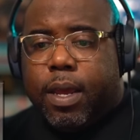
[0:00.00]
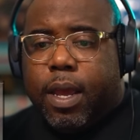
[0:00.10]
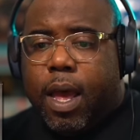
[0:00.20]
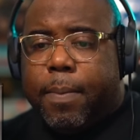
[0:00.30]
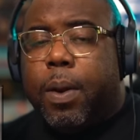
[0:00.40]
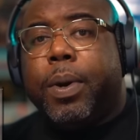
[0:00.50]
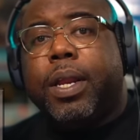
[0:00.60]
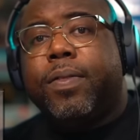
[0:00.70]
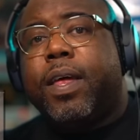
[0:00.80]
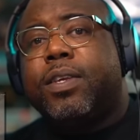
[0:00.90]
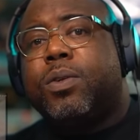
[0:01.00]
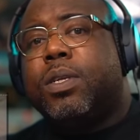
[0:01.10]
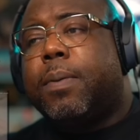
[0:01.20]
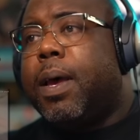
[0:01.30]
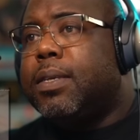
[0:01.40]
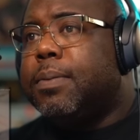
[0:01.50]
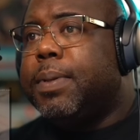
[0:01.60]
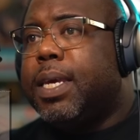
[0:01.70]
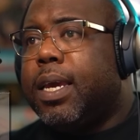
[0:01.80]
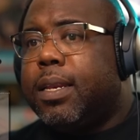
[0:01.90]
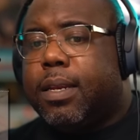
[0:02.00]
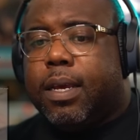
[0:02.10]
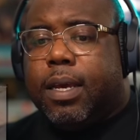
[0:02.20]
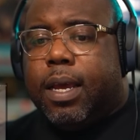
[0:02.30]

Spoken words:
And I'll get to that as soon as I possibly can.